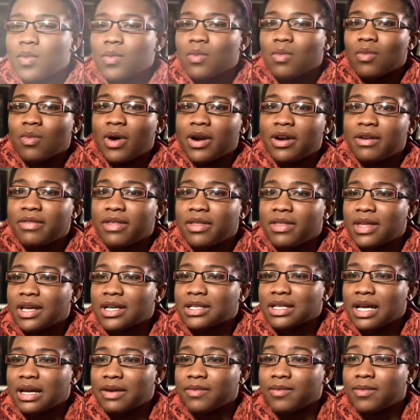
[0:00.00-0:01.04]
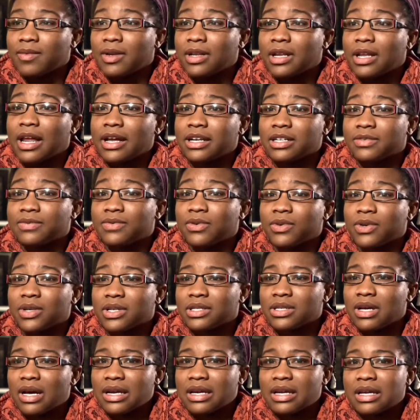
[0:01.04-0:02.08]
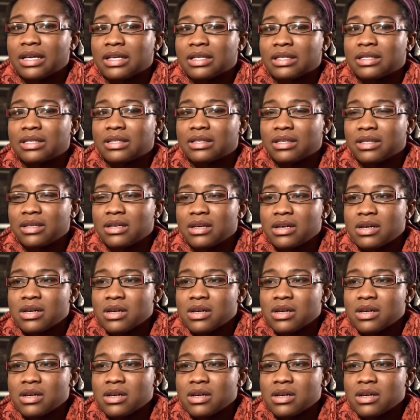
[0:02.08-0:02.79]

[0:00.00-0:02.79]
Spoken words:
one of the things I really like to focus on is